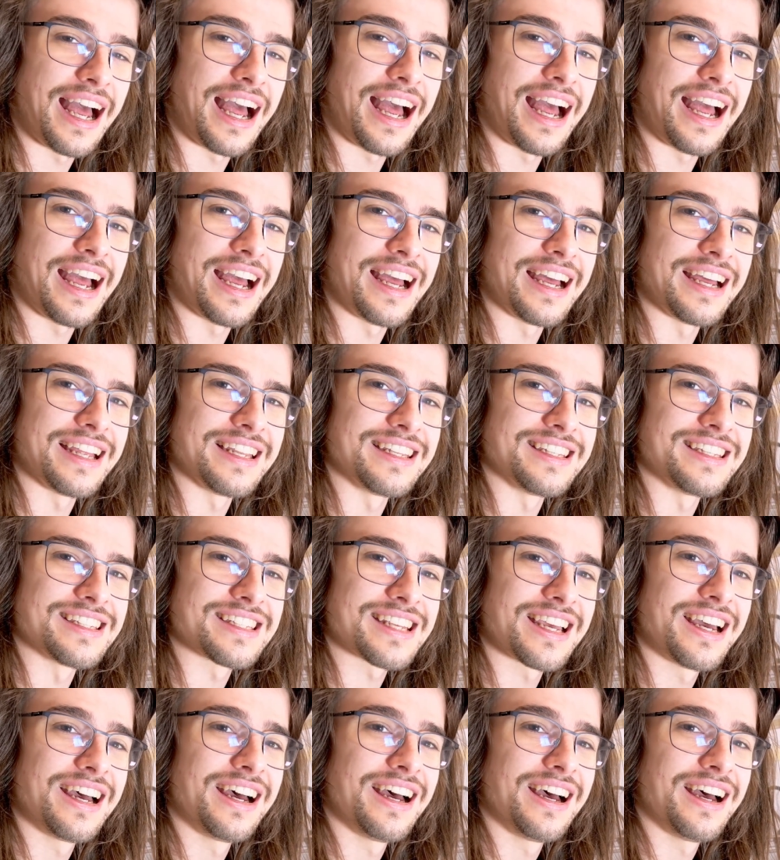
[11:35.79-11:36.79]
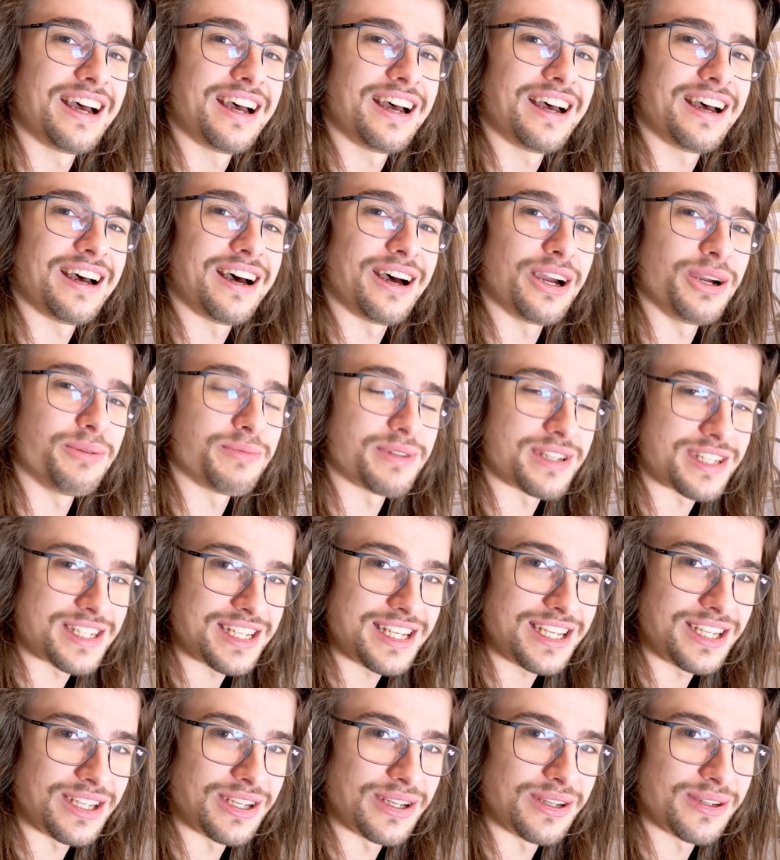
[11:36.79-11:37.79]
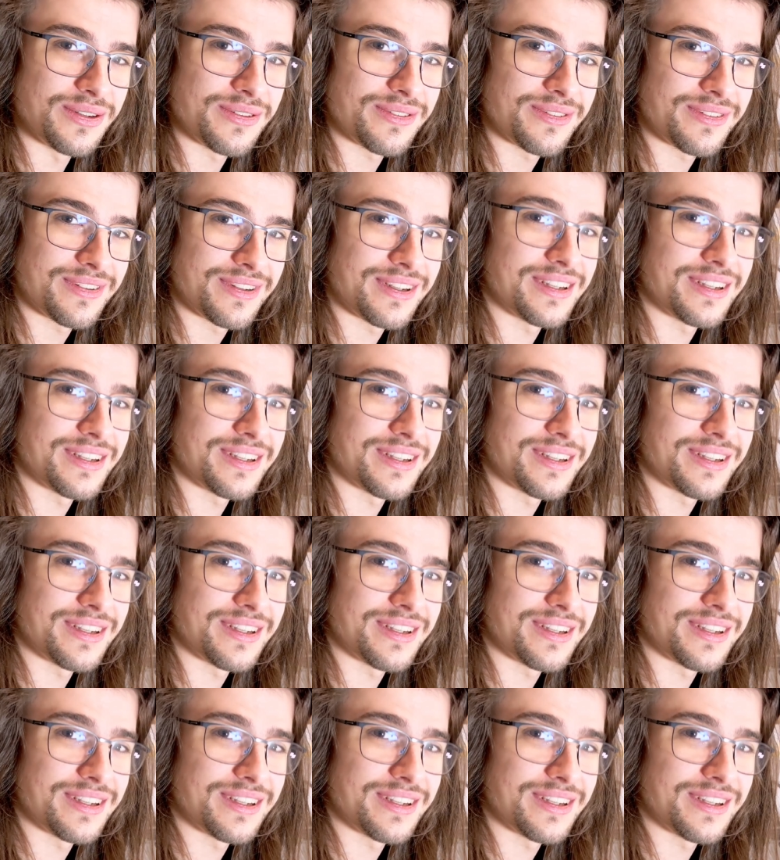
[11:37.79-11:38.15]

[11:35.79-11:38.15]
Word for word: and I hope to see you